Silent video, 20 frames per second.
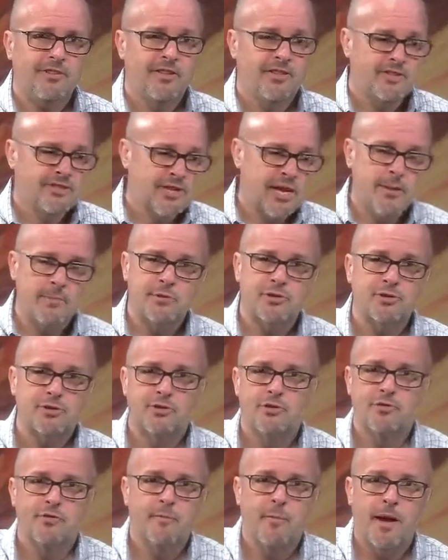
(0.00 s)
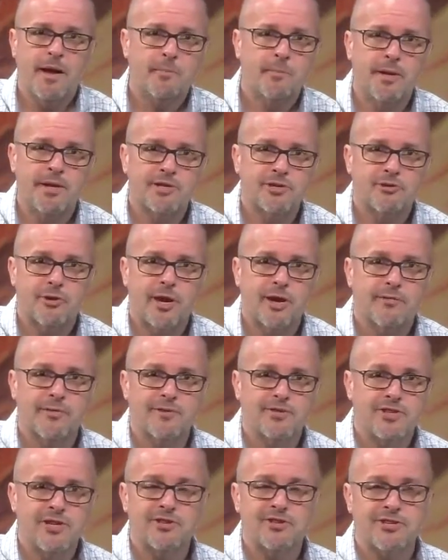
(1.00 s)
The same is true of my administrative
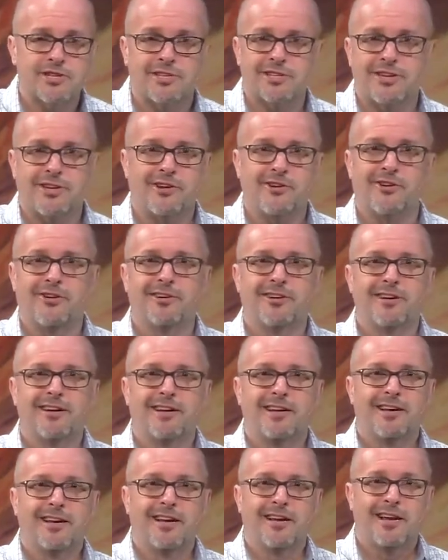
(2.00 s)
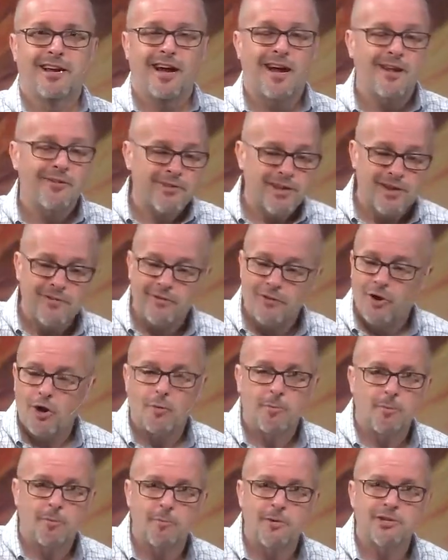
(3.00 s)
assistant here. I've given
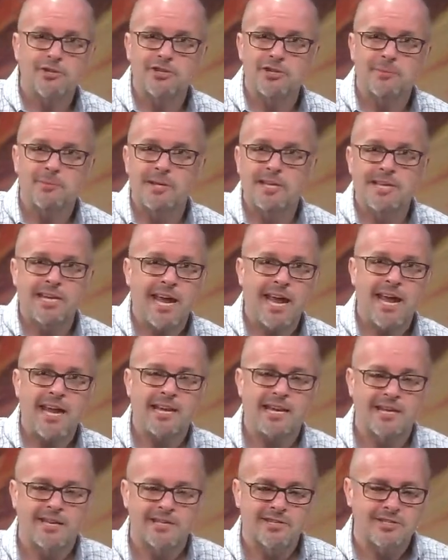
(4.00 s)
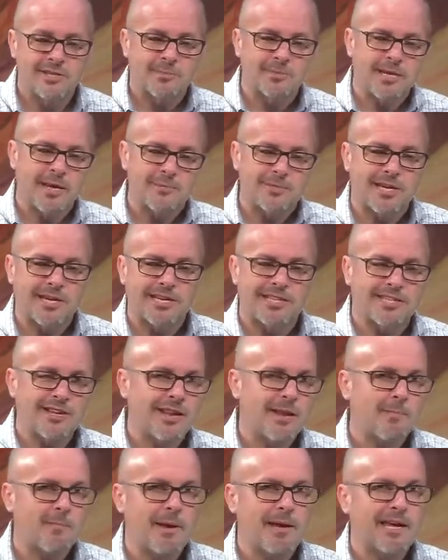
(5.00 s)
her permission to be candid, and sometimes I can
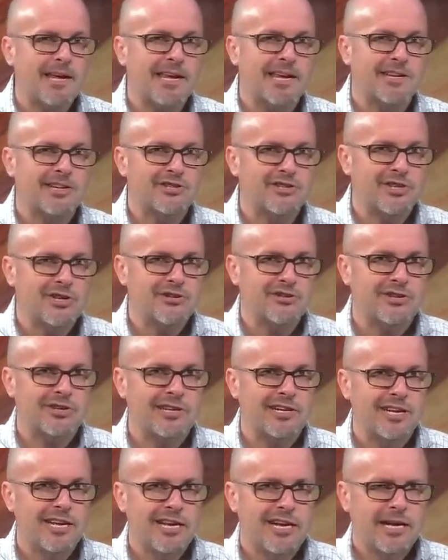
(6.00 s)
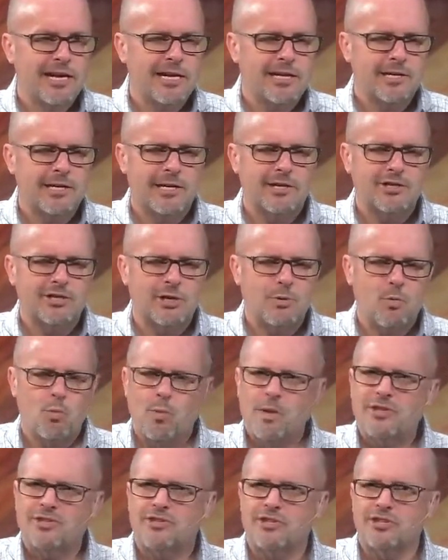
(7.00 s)
tell I'm making a decision, and she
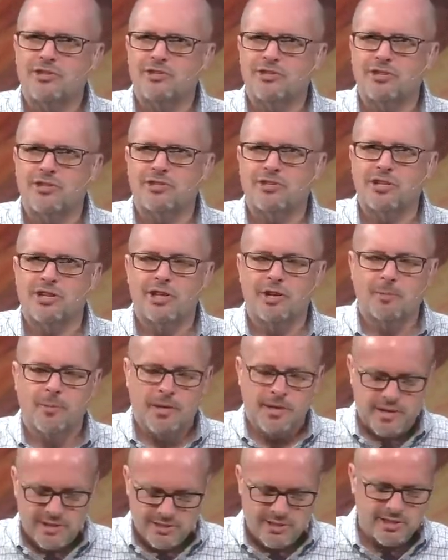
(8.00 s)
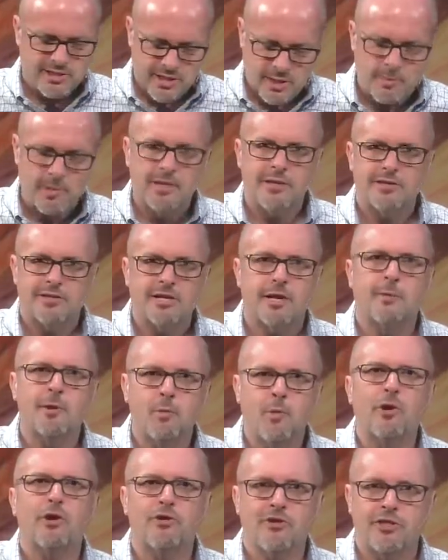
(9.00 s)
winces just a little bit, and I said, tell me
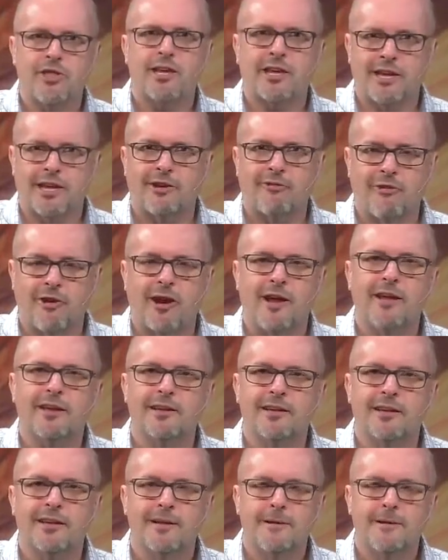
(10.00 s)
what you're thinking, right?